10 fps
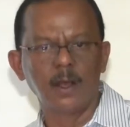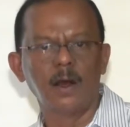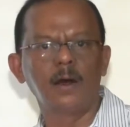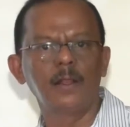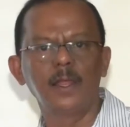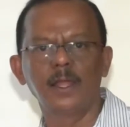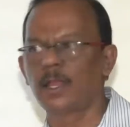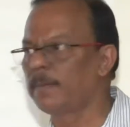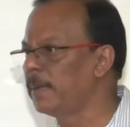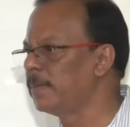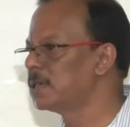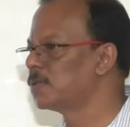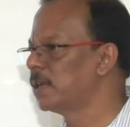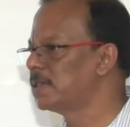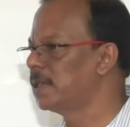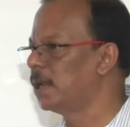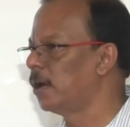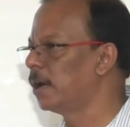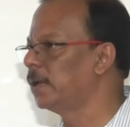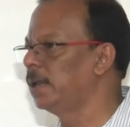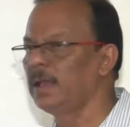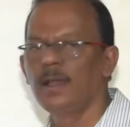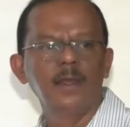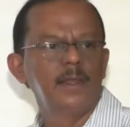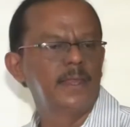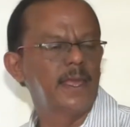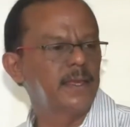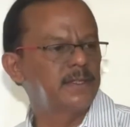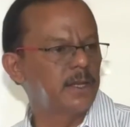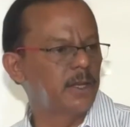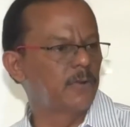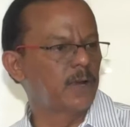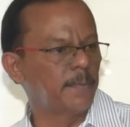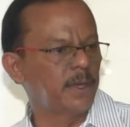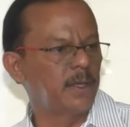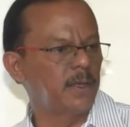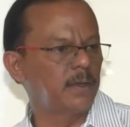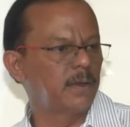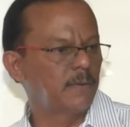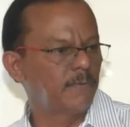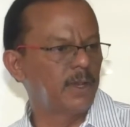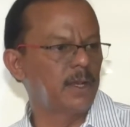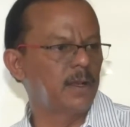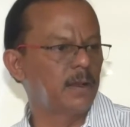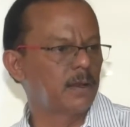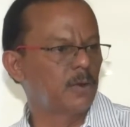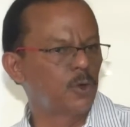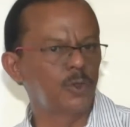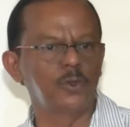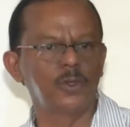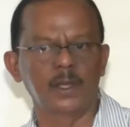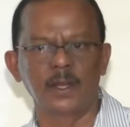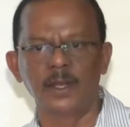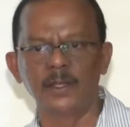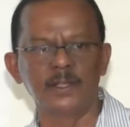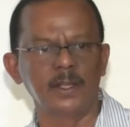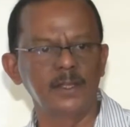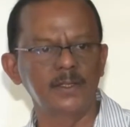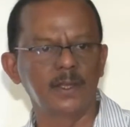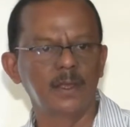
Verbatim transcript: all the other members once they log in, the executive committee will go through the credentials,